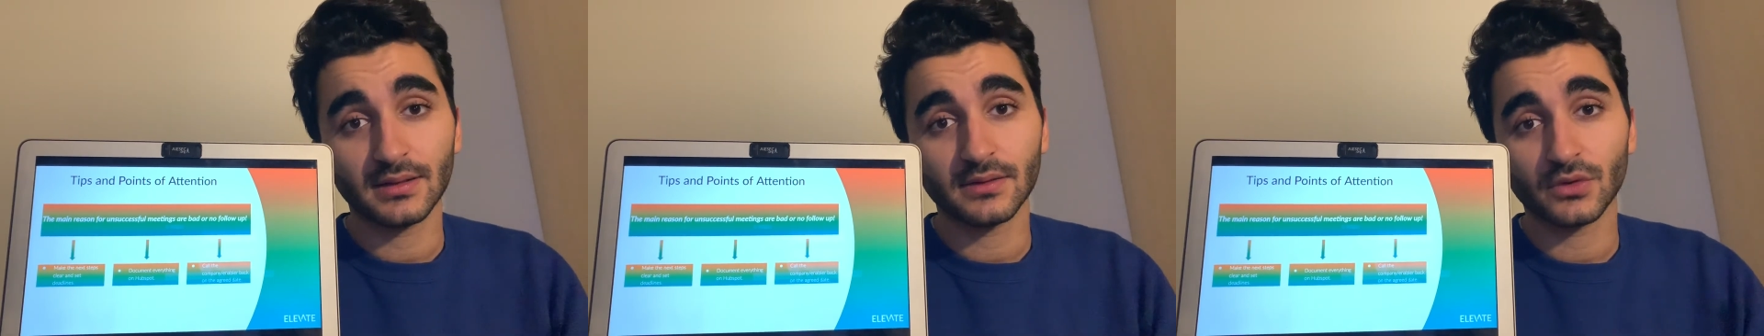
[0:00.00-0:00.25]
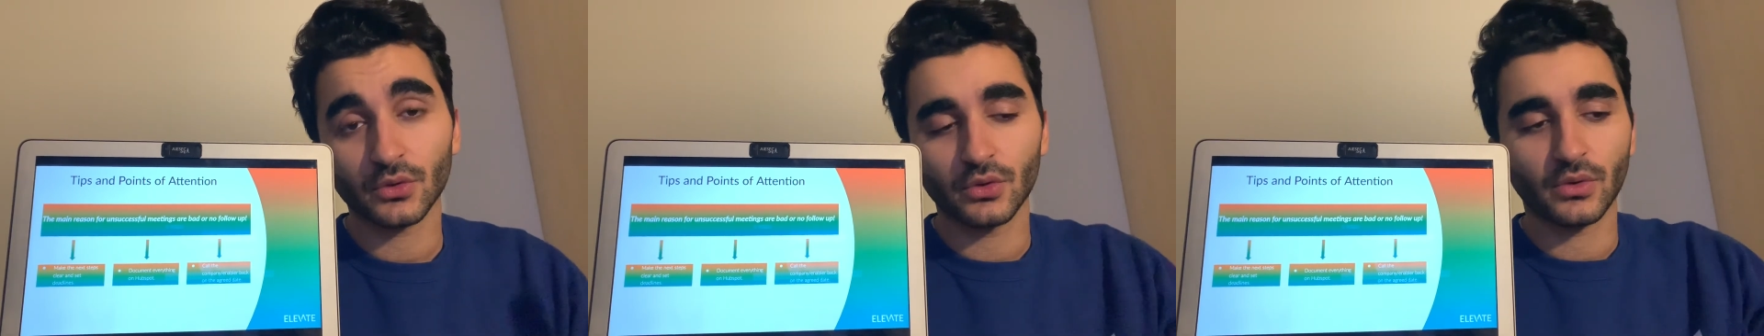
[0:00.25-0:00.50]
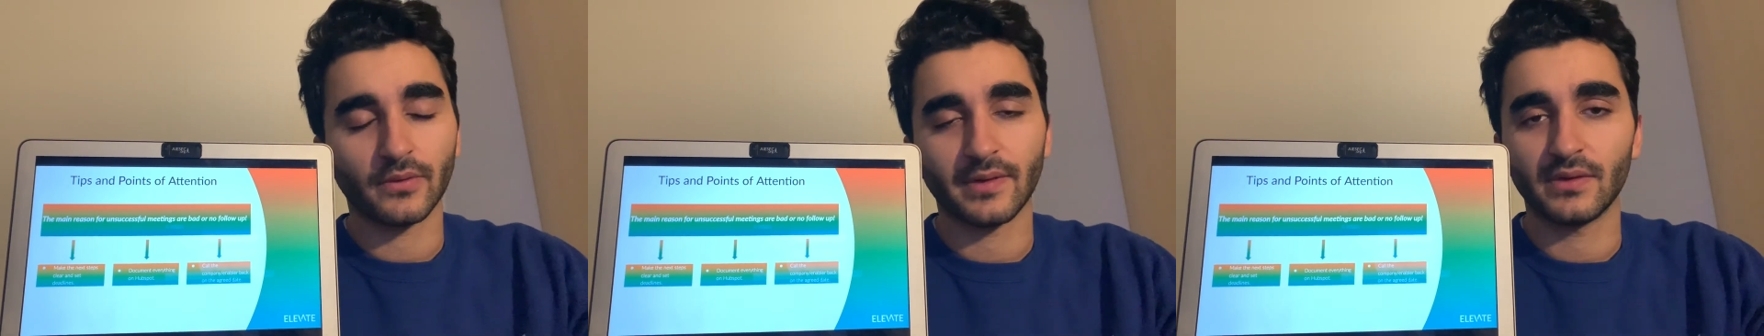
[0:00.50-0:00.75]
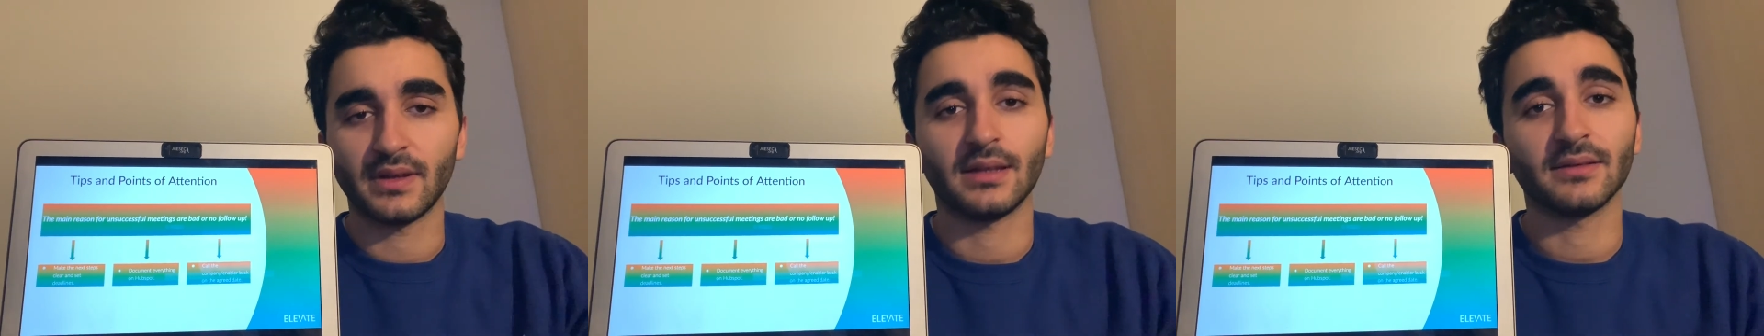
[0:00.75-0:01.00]
so you have
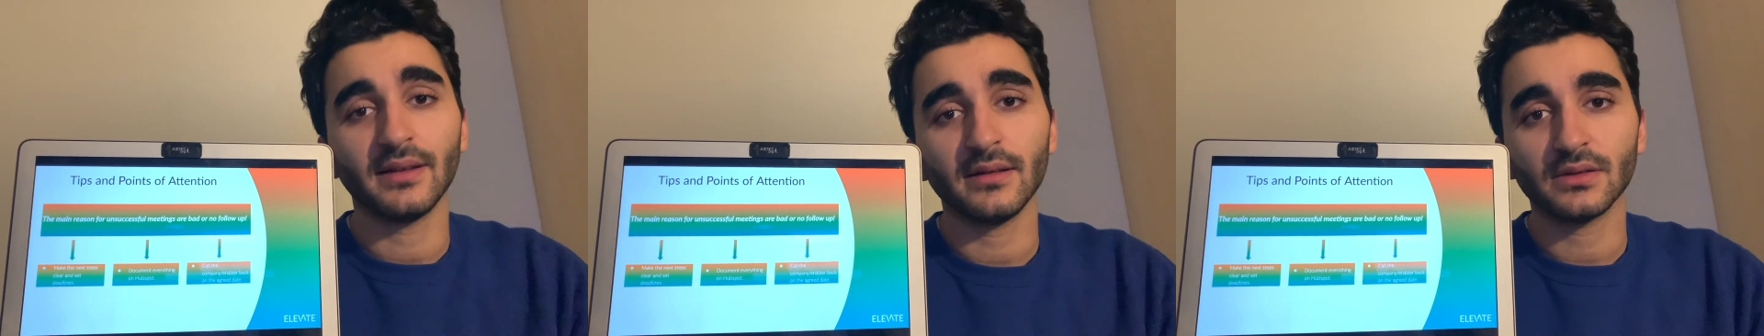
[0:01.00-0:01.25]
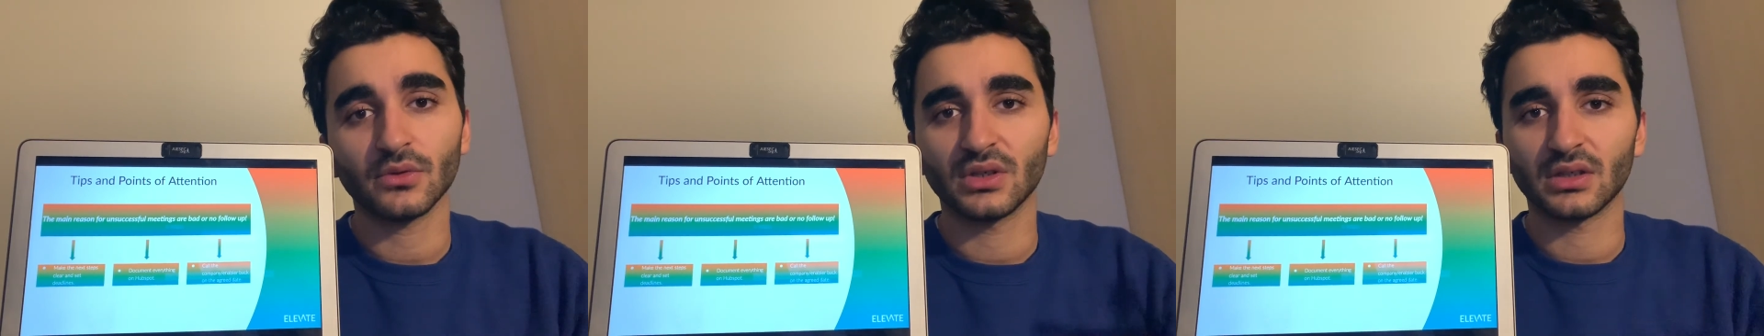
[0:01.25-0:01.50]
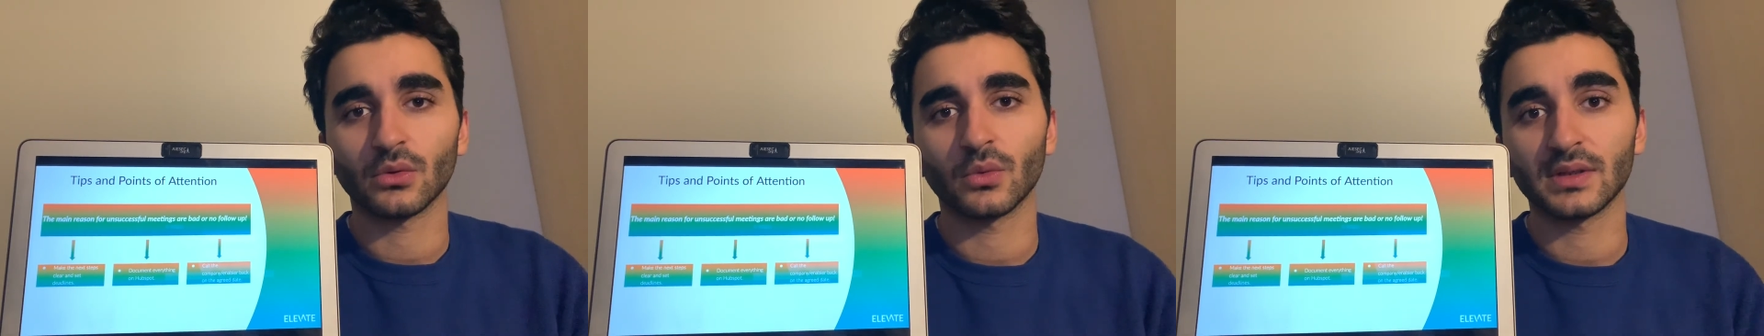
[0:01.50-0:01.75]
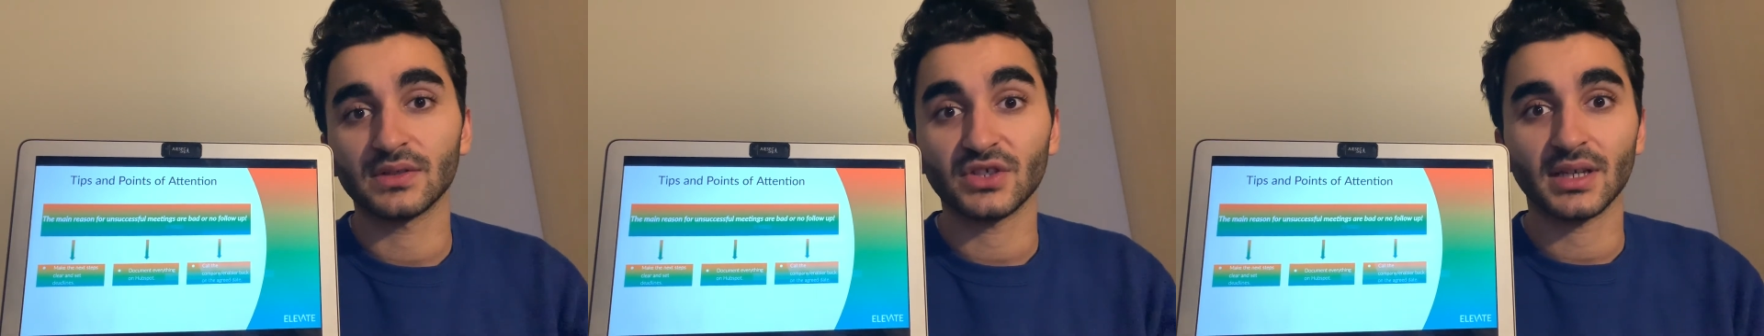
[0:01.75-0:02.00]
everything there, so you can always
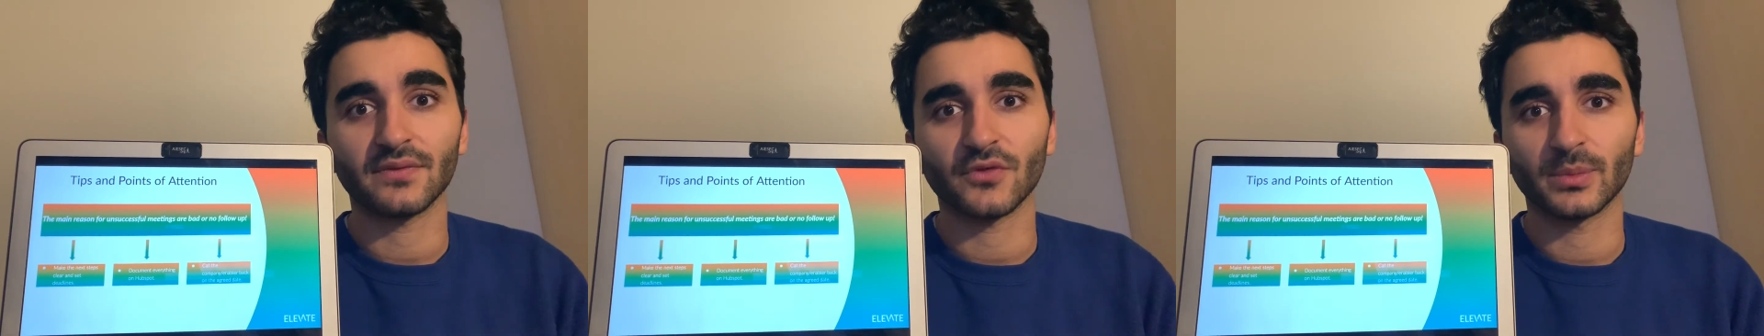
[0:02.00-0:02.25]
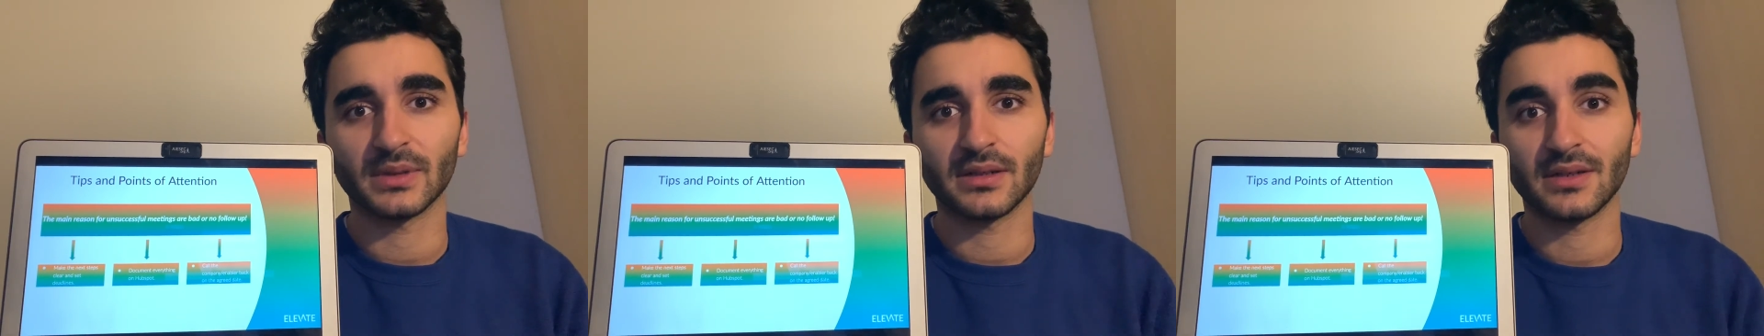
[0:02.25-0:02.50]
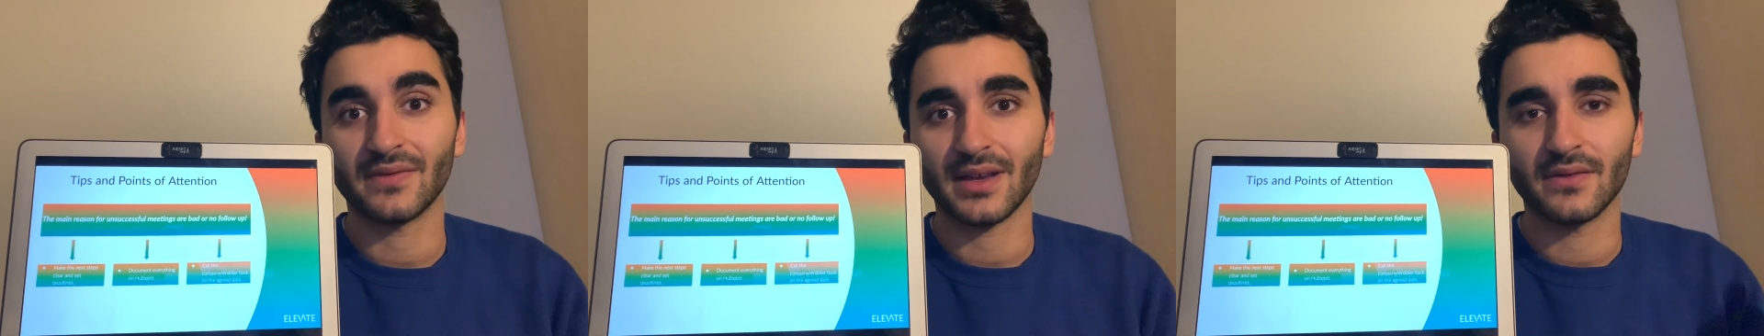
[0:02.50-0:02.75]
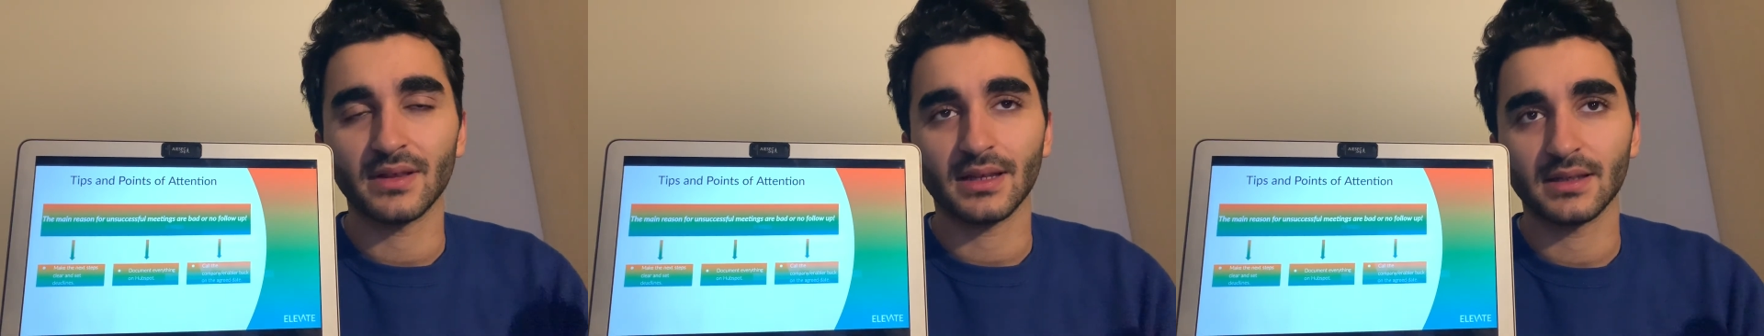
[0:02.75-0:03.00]
check from there if
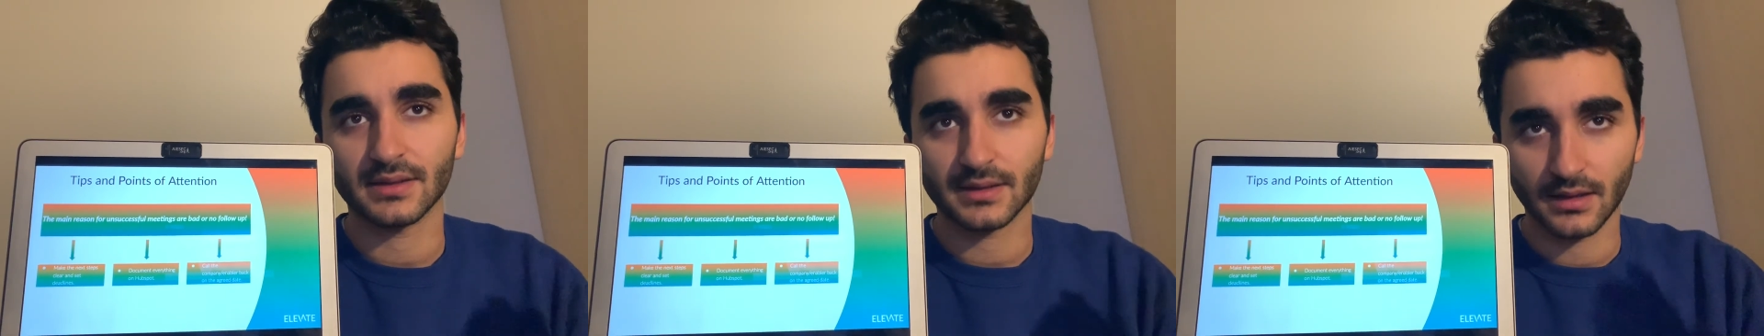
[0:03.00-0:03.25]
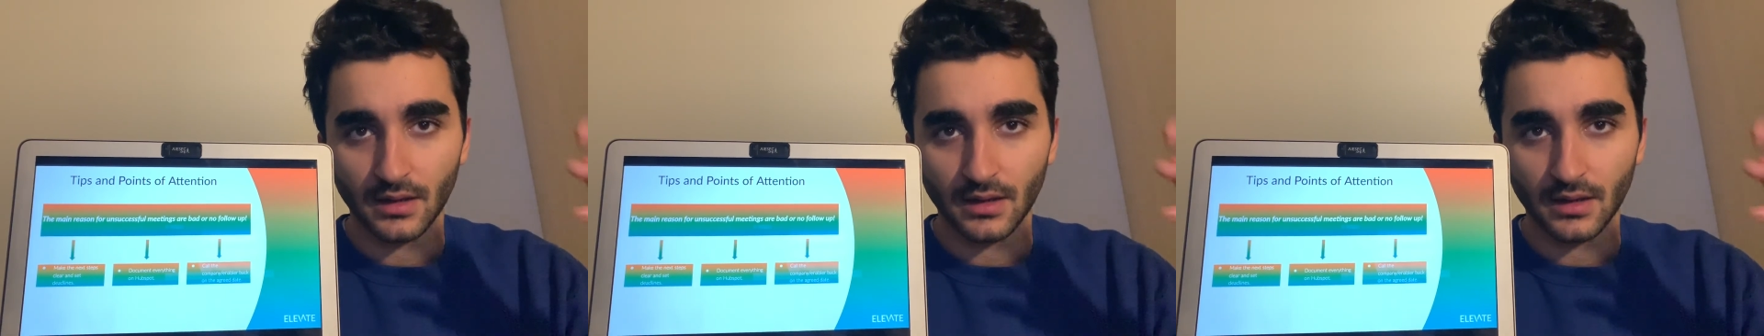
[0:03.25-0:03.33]
everything's